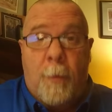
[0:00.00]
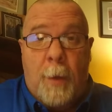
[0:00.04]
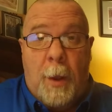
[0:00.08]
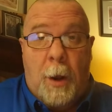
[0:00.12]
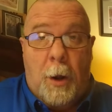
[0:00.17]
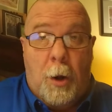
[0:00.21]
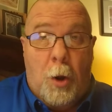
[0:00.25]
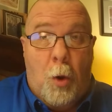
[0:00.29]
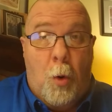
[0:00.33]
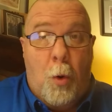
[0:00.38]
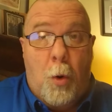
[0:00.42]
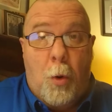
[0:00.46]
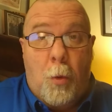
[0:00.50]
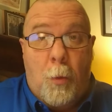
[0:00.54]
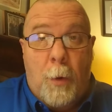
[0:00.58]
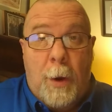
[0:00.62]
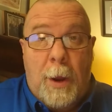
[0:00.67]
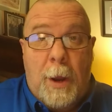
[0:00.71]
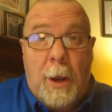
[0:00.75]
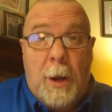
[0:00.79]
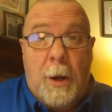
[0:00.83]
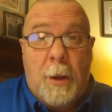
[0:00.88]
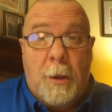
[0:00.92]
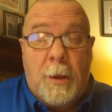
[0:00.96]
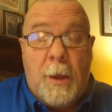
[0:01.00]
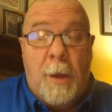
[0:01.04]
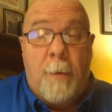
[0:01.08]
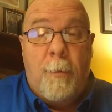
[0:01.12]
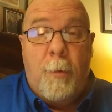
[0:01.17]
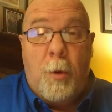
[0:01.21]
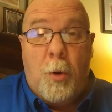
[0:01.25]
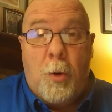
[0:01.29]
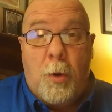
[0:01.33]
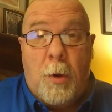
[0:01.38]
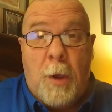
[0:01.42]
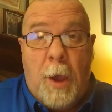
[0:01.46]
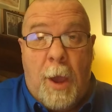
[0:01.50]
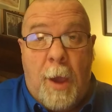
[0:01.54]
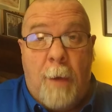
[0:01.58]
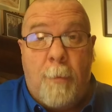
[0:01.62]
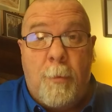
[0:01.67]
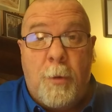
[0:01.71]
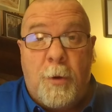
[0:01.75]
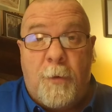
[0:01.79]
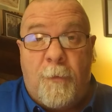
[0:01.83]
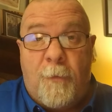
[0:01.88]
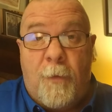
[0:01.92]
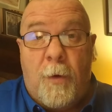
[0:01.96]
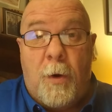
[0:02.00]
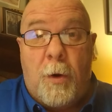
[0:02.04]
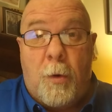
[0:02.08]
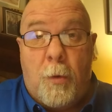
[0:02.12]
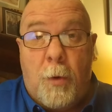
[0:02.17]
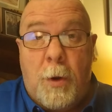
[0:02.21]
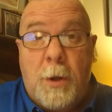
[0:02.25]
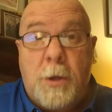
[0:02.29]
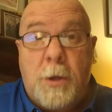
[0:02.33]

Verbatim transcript: from that lower red atmospheric